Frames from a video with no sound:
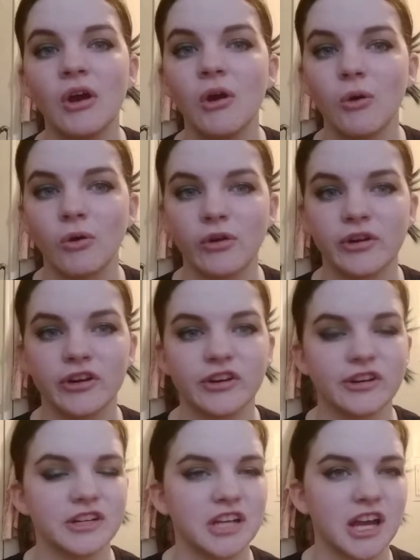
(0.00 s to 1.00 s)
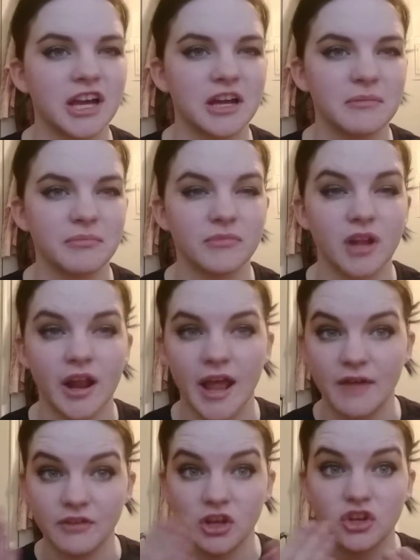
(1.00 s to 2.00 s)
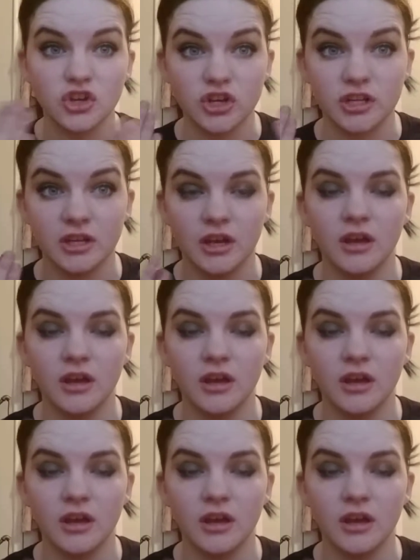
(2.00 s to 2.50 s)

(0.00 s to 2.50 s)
or not having a good